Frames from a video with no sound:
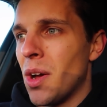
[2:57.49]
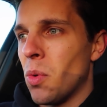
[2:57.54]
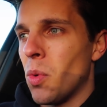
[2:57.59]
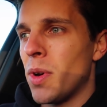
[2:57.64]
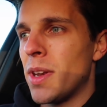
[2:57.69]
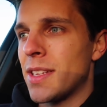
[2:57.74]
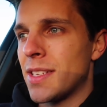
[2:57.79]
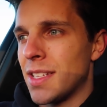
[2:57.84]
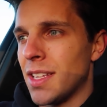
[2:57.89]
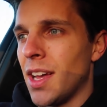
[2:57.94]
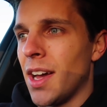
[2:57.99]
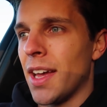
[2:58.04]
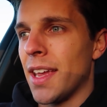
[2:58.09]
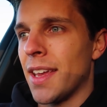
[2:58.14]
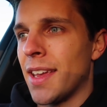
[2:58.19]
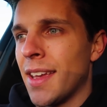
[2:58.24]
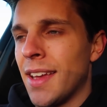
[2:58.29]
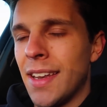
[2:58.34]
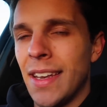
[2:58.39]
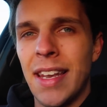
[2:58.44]
what it's
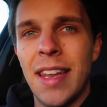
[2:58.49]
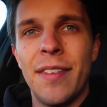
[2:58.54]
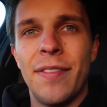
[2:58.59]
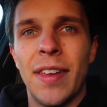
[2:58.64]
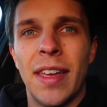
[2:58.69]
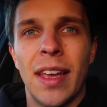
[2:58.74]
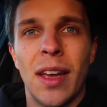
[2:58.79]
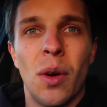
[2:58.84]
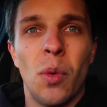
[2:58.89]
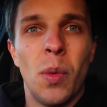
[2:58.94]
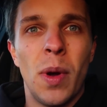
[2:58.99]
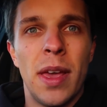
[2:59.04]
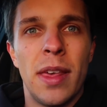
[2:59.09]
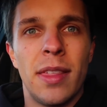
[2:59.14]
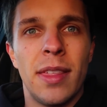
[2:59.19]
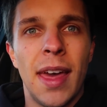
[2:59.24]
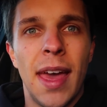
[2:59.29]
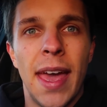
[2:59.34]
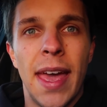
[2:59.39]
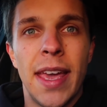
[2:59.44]
like living
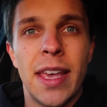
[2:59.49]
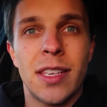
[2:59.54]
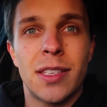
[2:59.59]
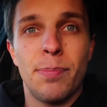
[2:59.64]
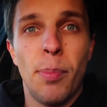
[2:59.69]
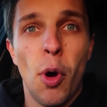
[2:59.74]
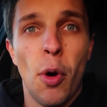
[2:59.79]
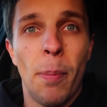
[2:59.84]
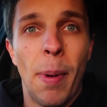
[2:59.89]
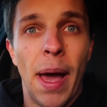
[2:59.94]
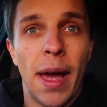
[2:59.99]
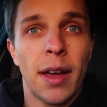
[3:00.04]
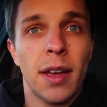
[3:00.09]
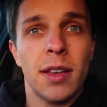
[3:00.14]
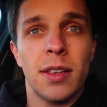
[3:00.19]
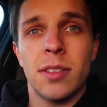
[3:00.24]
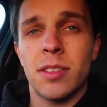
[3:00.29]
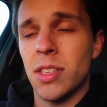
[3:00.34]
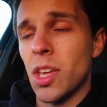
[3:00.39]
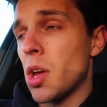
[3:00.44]
with a
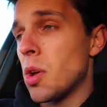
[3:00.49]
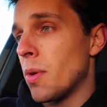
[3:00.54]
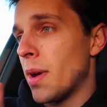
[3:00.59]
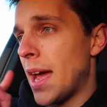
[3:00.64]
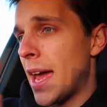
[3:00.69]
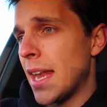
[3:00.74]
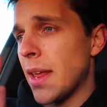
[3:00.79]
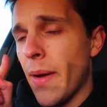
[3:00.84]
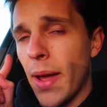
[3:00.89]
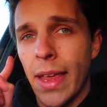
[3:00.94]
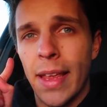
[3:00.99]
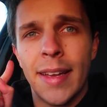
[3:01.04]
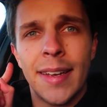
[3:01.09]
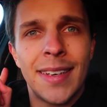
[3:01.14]
Sportback. So anyway,